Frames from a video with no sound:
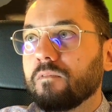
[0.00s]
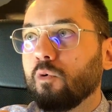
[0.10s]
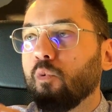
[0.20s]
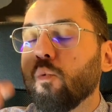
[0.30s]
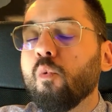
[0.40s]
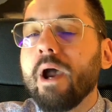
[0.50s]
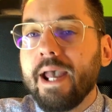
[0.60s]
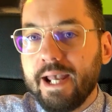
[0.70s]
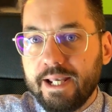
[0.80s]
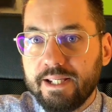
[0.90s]

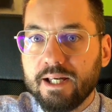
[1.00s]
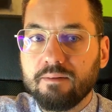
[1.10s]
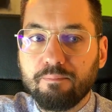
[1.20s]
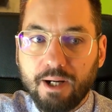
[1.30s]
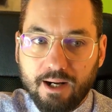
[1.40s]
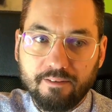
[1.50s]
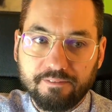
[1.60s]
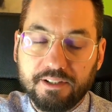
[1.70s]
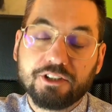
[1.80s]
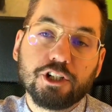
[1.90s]
way
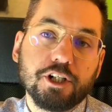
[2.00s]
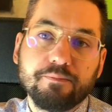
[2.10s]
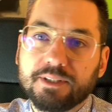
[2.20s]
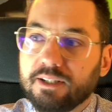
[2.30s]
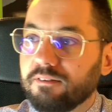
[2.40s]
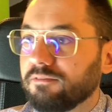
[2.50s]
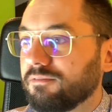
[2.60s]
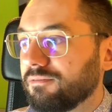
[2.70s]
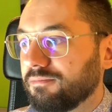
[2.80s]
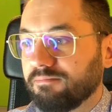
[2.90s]
above in terms
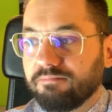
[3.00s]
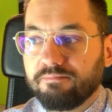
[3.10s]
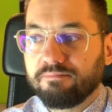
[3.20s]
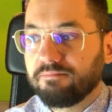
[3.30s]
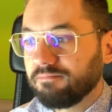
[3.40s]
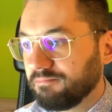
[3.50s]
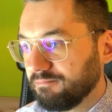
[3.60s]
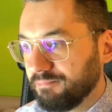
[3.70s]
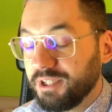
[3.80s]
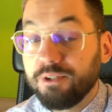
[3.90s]
of
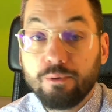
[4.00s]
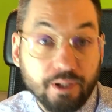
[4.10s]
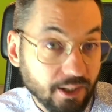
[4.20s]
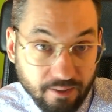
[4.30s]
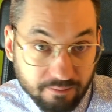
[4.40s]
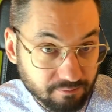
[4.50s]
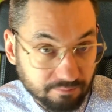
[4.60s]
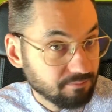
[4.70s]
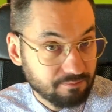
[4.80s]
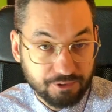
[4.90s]
beauty,
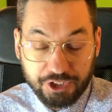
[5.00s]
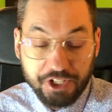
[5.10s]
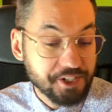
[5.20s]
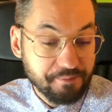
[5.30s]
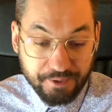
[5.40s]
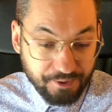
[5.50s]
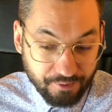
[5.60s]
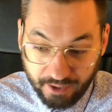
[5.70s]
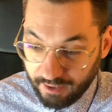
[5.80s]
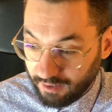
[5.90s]
sheer
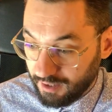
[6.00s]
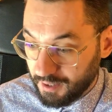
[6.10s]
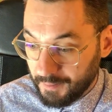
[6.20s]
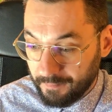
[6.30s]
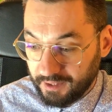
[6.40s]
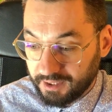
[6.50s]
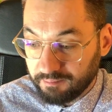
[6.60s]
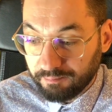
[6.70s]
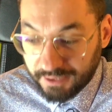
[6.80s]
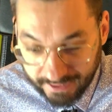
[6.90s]
beauty and
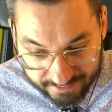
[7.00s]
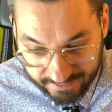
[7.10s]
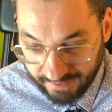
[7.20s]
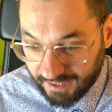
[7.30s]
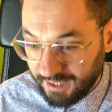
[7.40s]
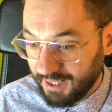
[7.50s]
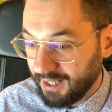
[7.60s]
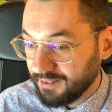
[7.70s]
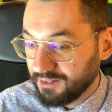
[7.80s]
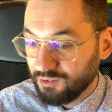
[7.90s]
complexity
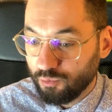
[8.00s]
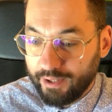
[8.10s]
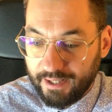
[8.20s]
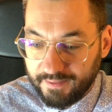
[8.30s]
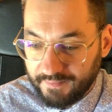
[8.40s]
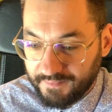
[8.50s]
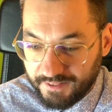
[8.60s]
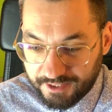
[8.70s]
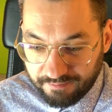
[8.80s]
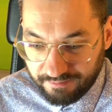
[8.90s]
and the way that
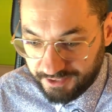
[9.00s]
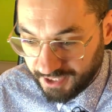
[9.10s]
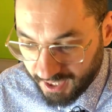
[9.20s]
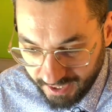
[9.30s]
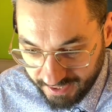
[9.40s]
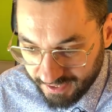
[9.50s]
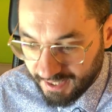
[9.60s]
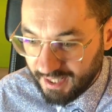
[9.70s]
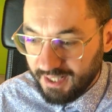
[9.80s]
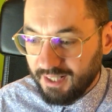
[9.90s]
they're done
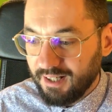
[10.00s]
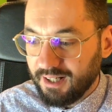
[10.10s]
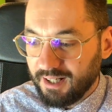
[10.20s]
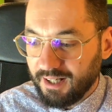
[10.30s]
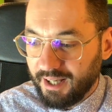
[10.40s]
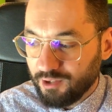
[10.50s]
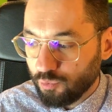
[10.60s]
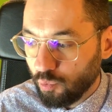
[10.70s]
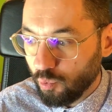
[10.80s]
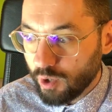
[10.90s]

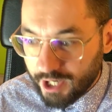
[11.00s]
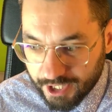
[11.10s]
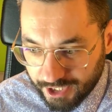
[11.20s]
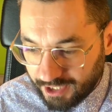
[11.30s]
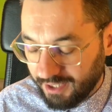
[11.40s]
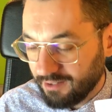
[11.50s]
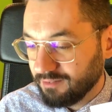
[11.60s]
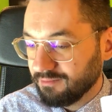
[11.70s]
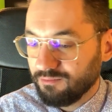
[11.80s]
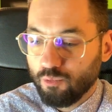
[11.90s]
and work
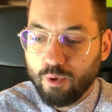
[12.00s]
and